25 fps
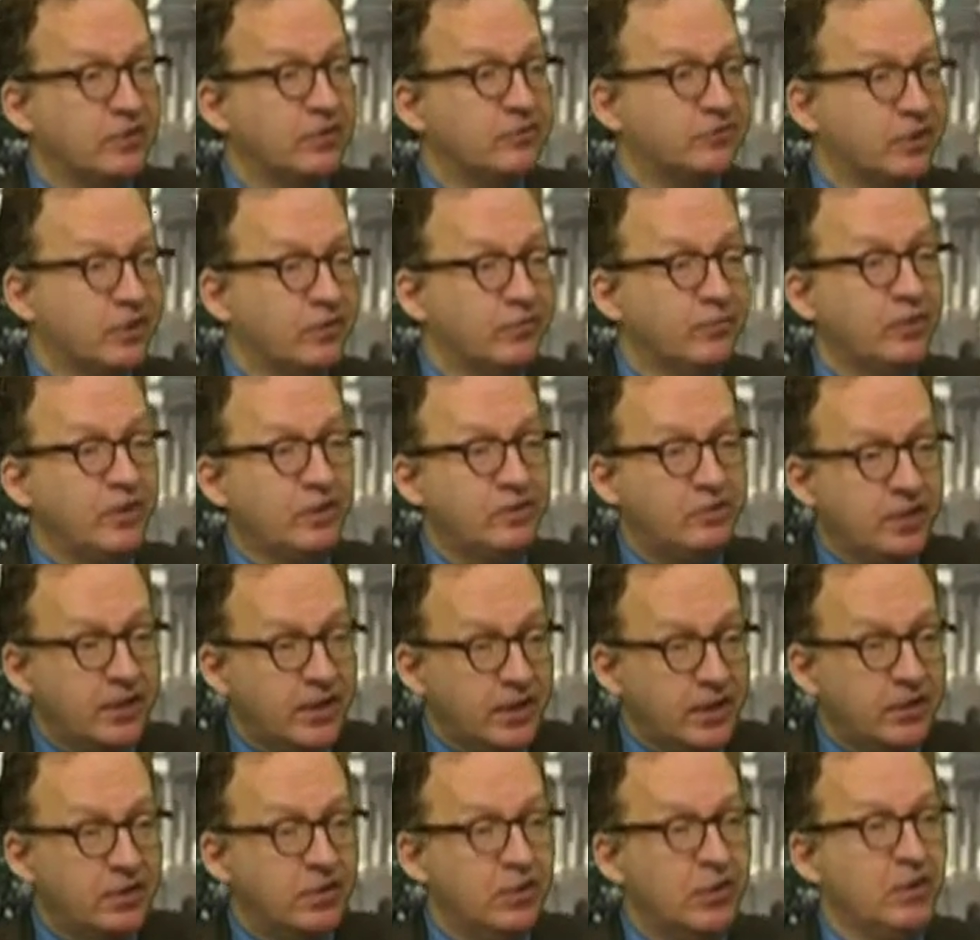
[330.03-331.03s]
So if we
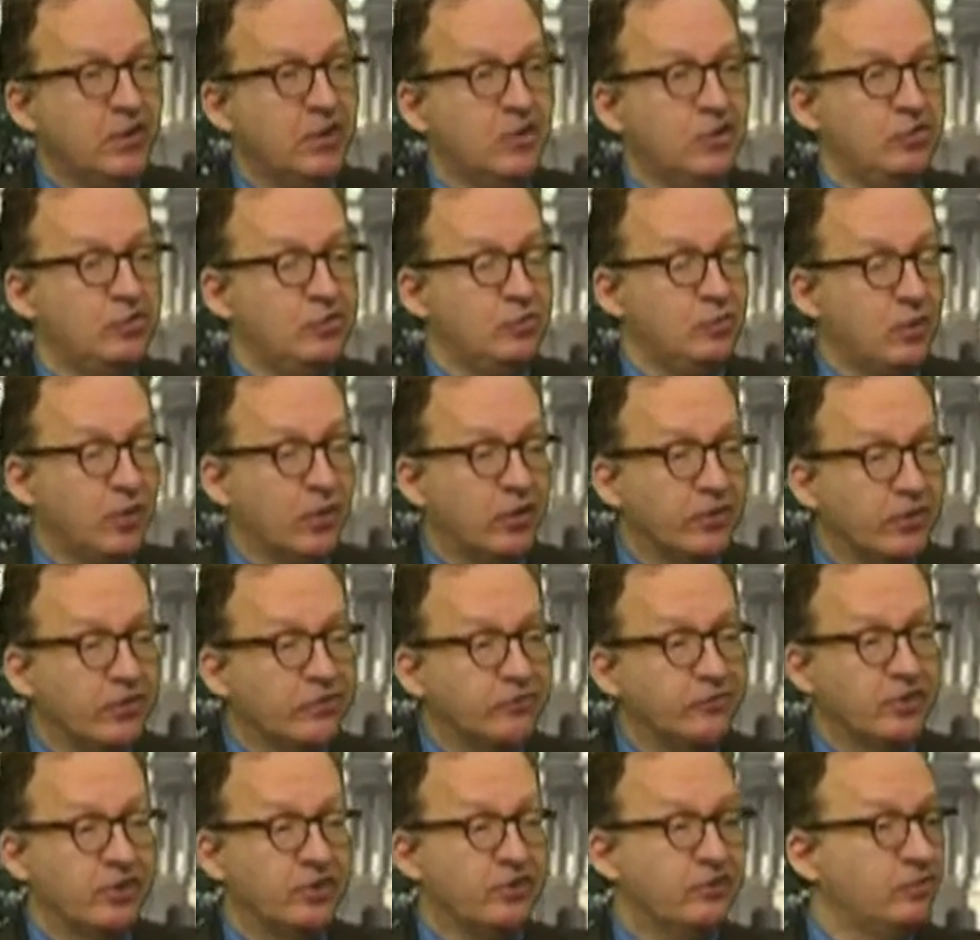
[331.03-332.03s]
did do all those
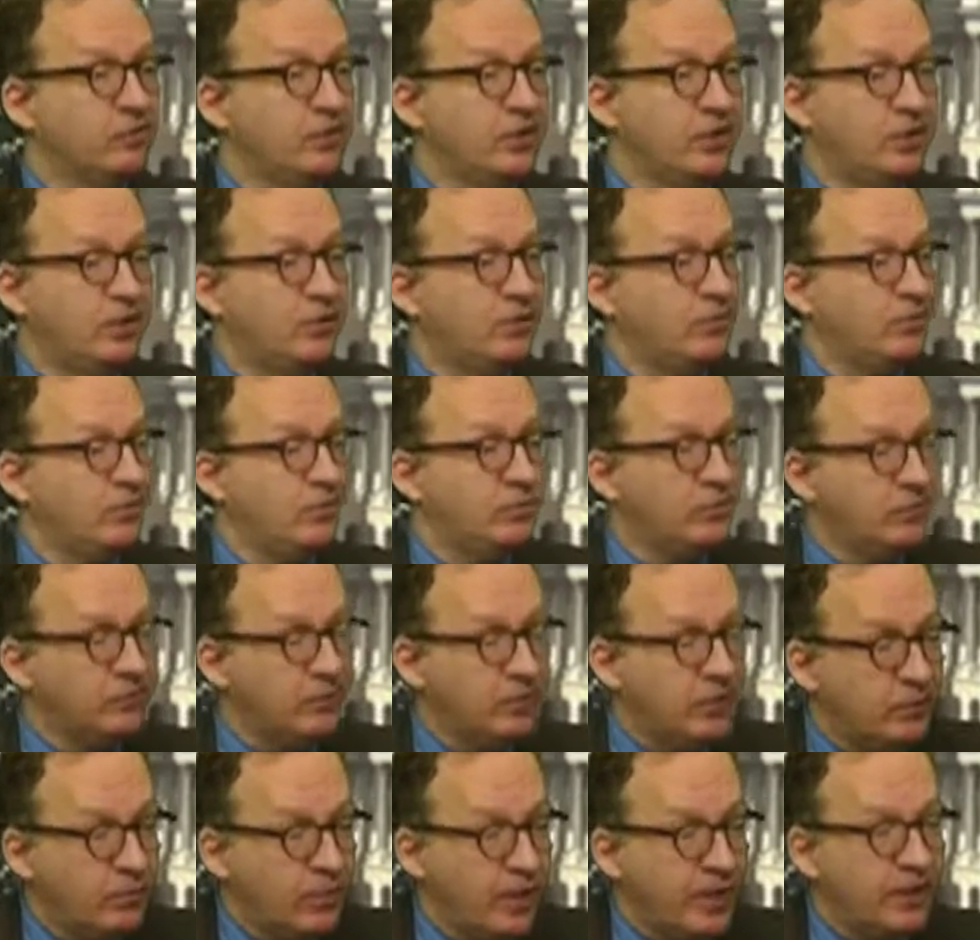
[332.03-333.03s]
things, we
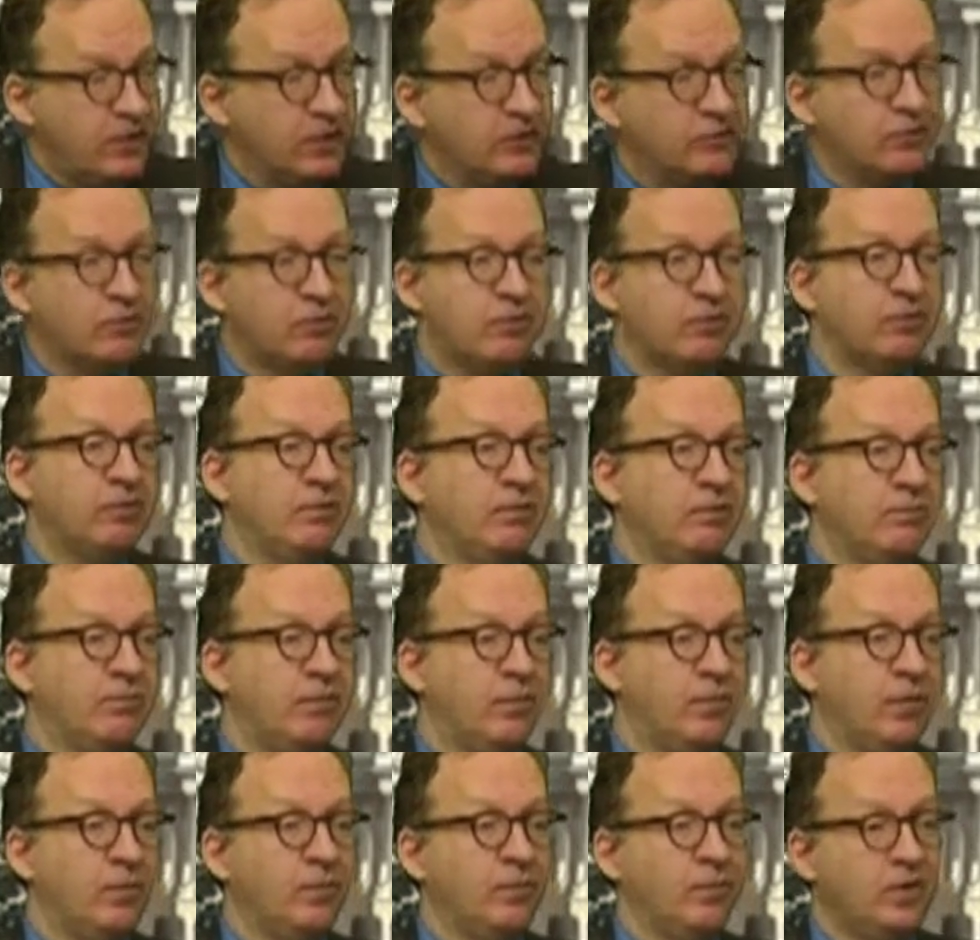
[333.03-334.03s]
did regulatory
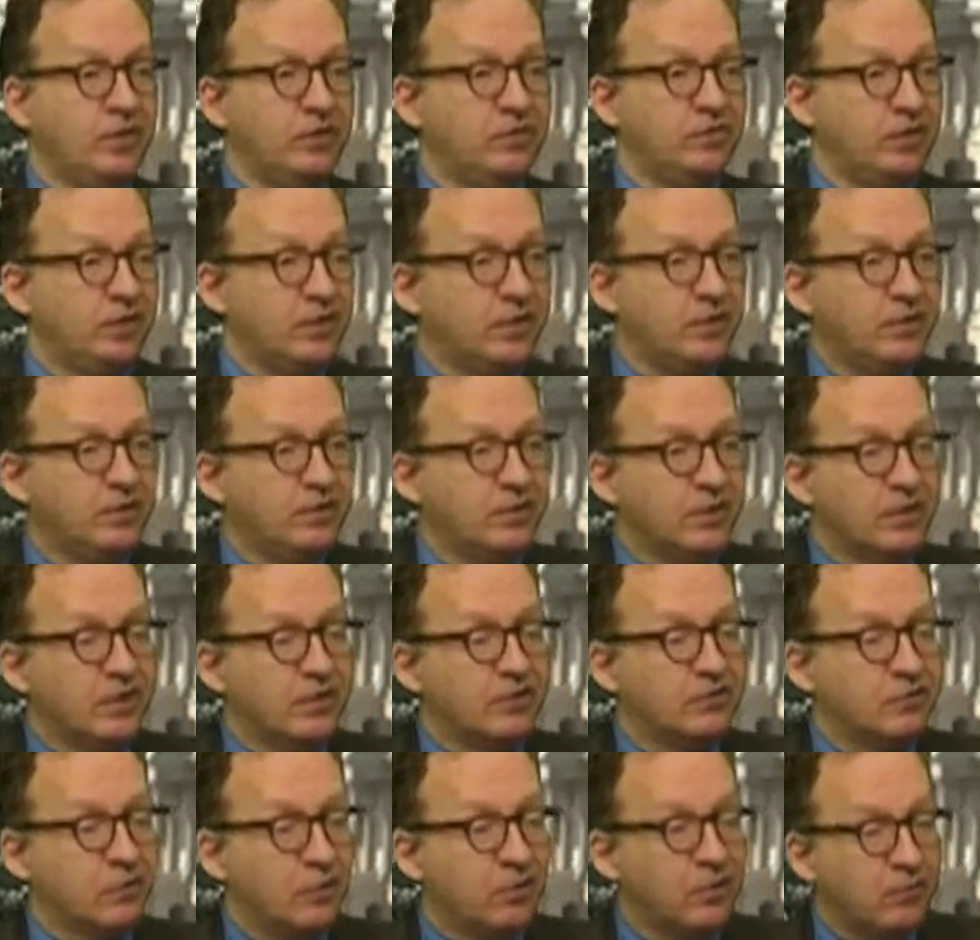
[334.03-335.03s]
reform, we did
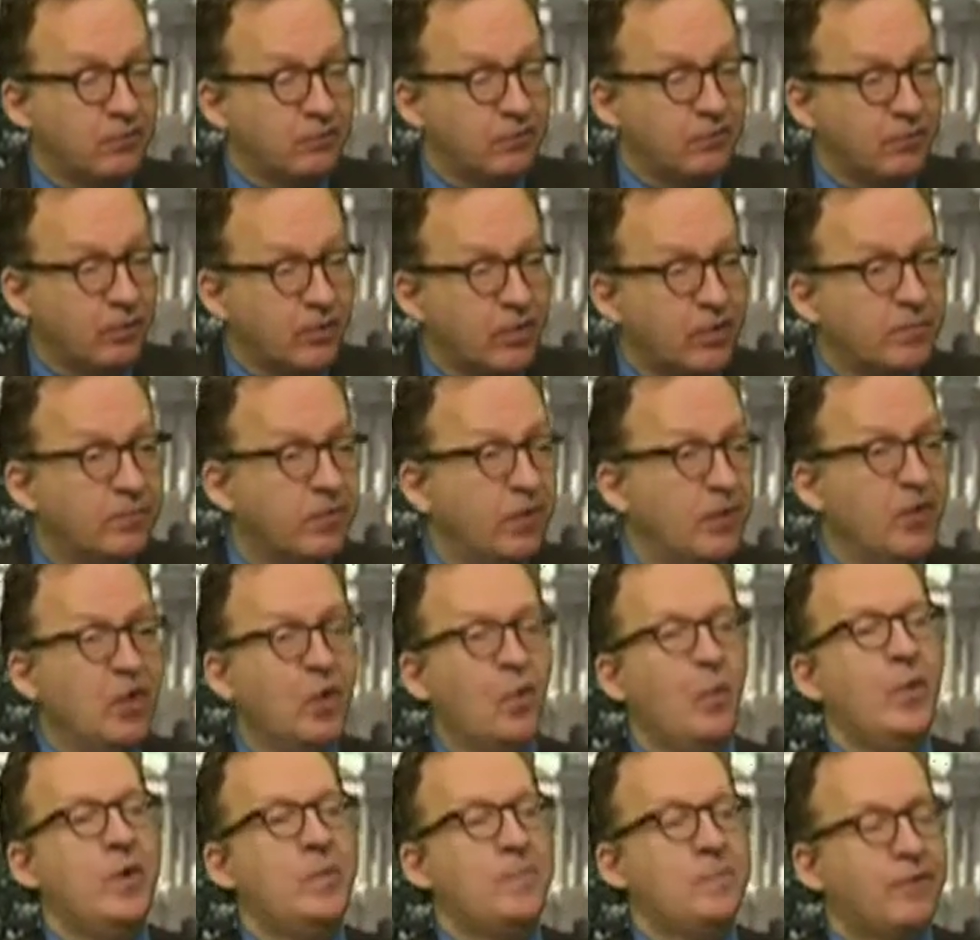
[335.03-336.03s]
tort reform,
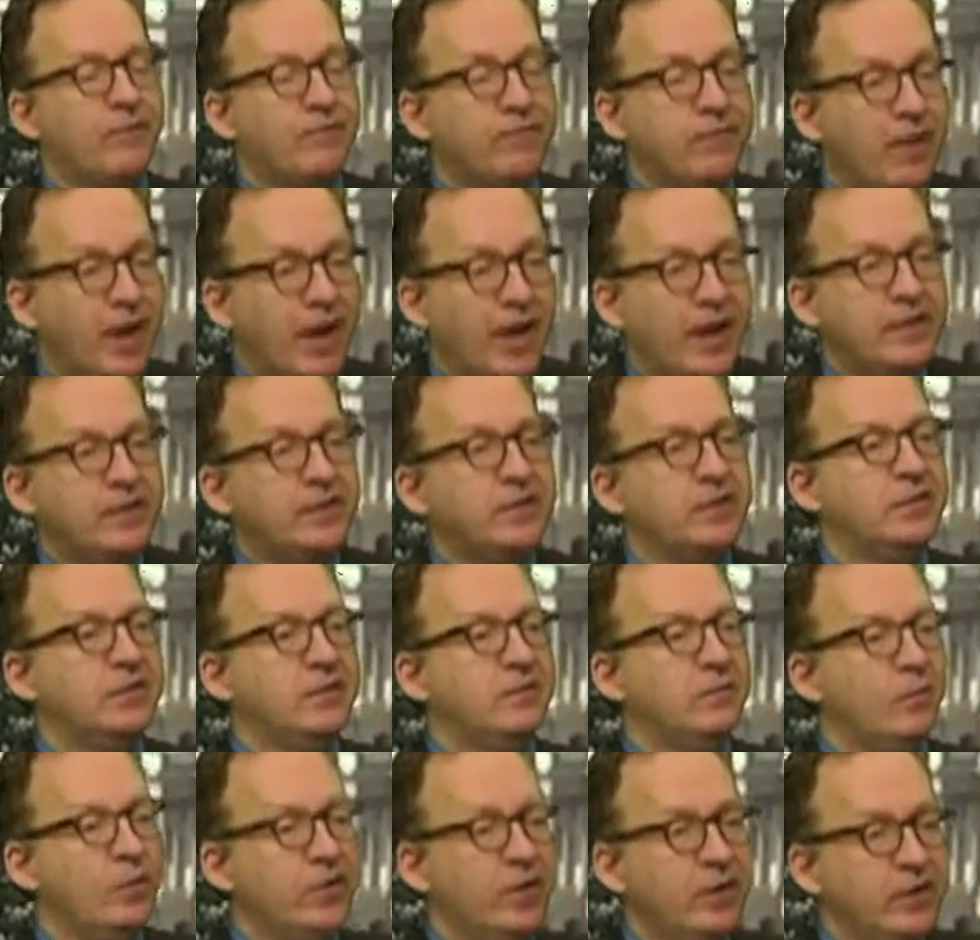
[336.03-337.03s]
we provided
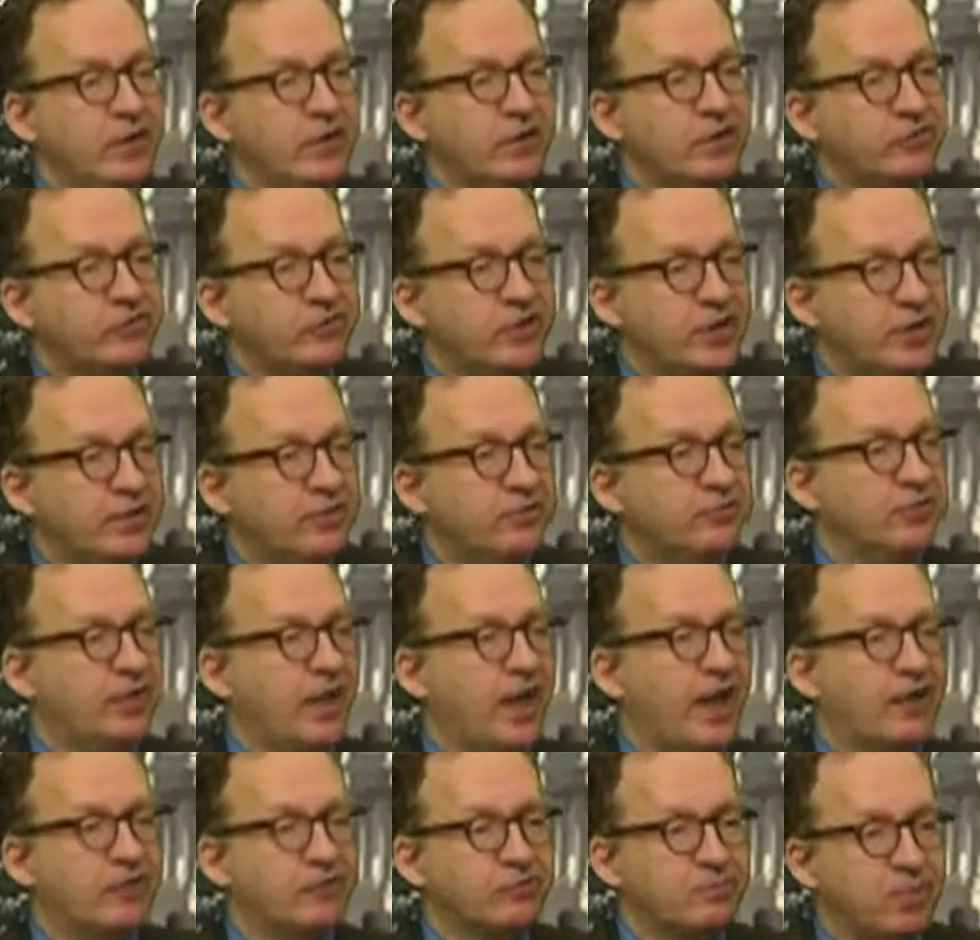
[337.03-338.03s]
real incentives,
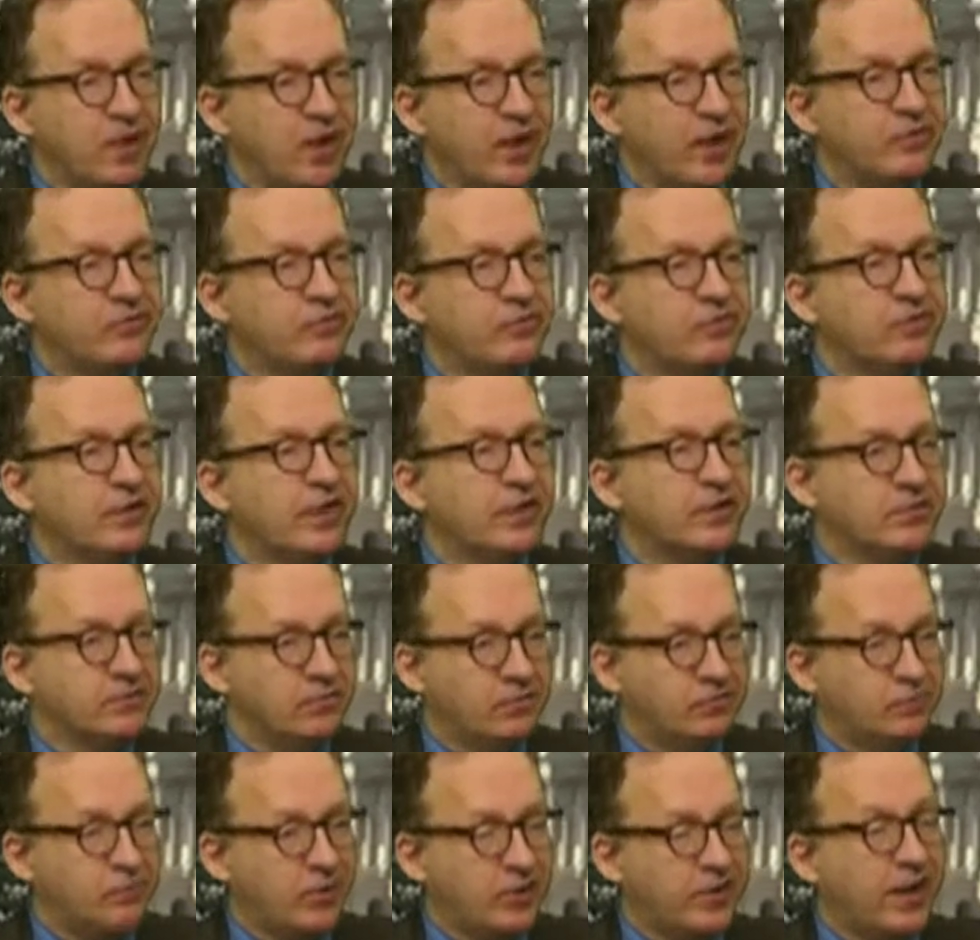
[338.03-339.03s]
X prizes like
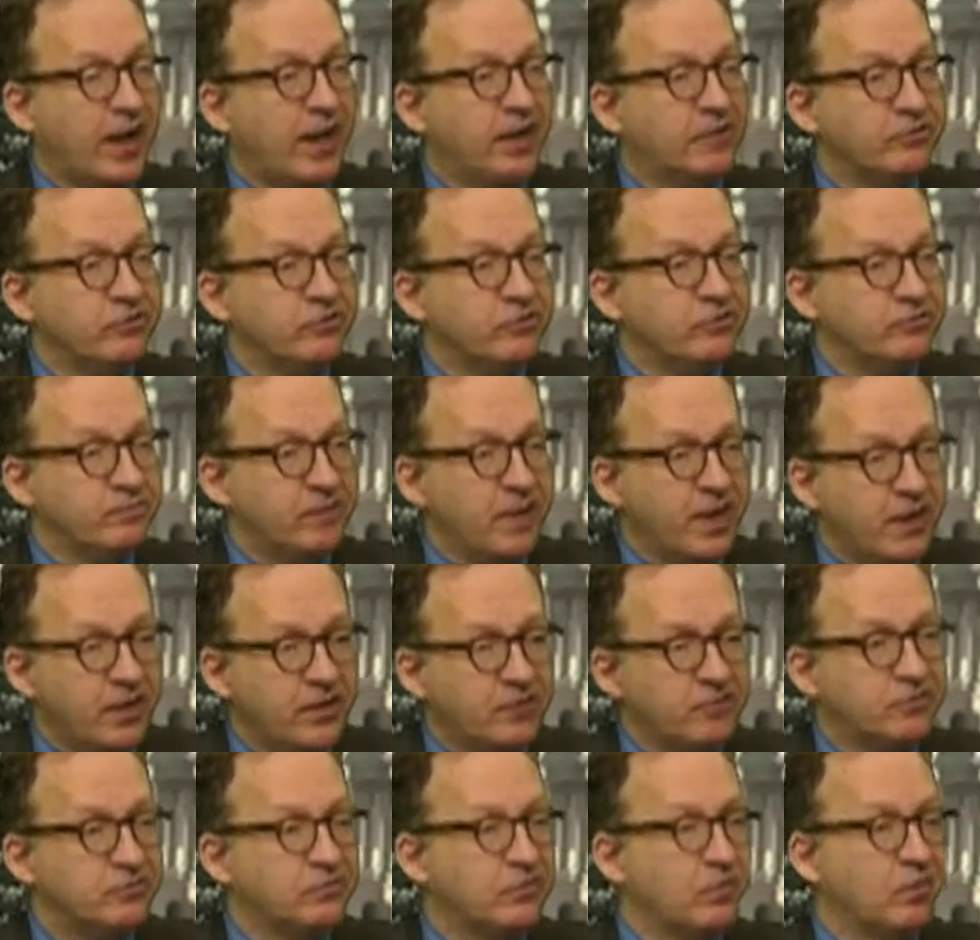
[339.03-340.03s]
was what got us into
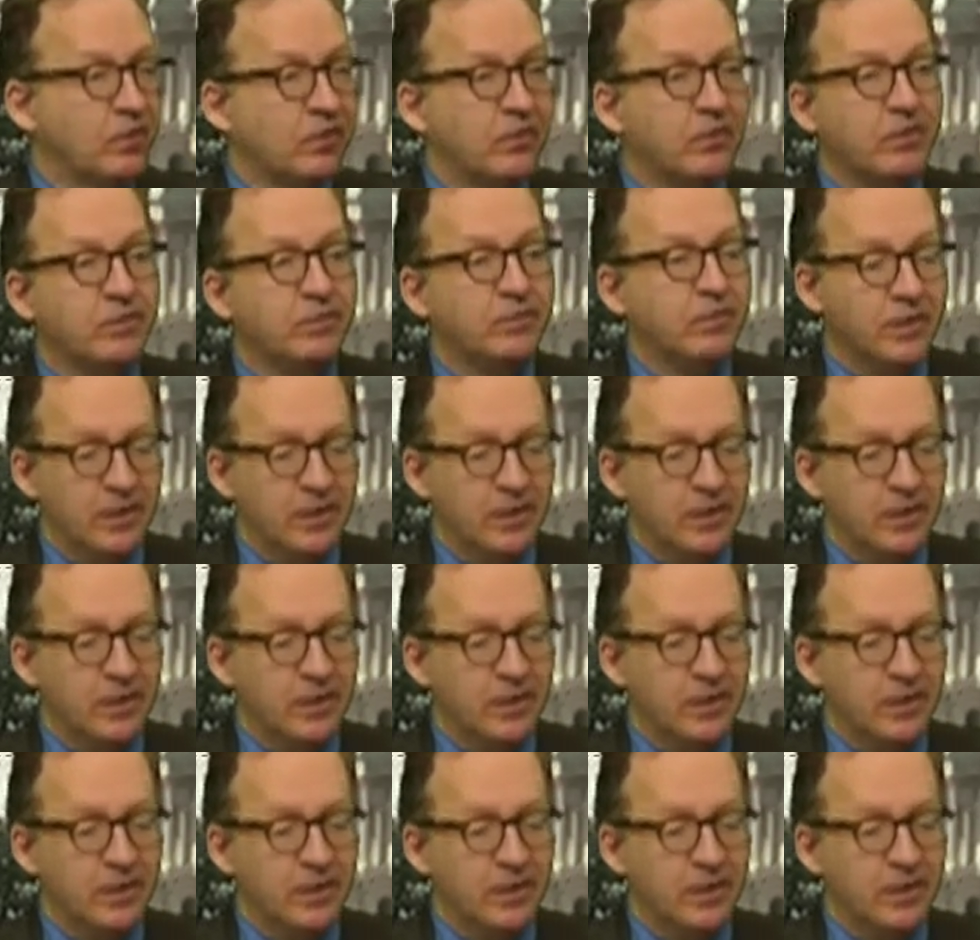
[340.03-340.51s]
space, or